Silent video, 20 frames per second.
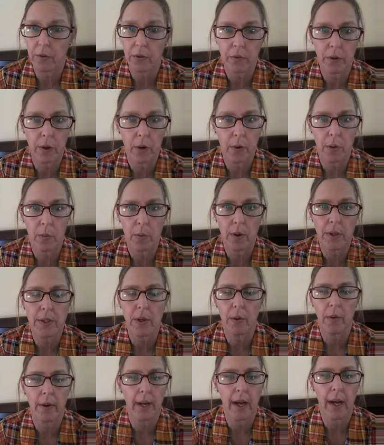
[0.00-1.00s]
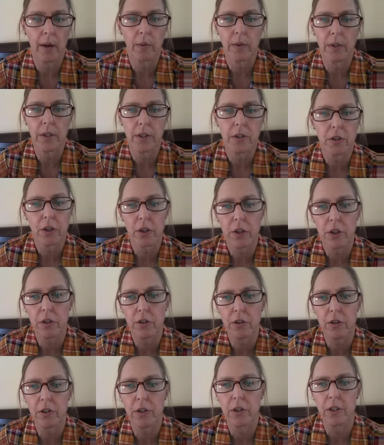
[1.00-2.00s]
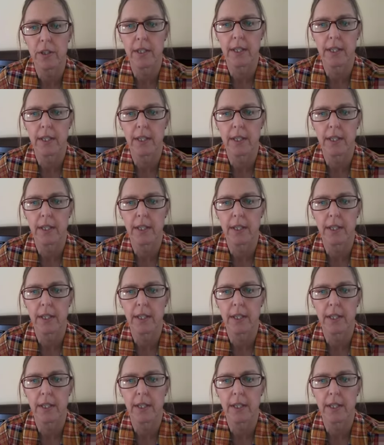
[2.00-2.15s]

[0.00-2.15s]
the flow with what's going on with the church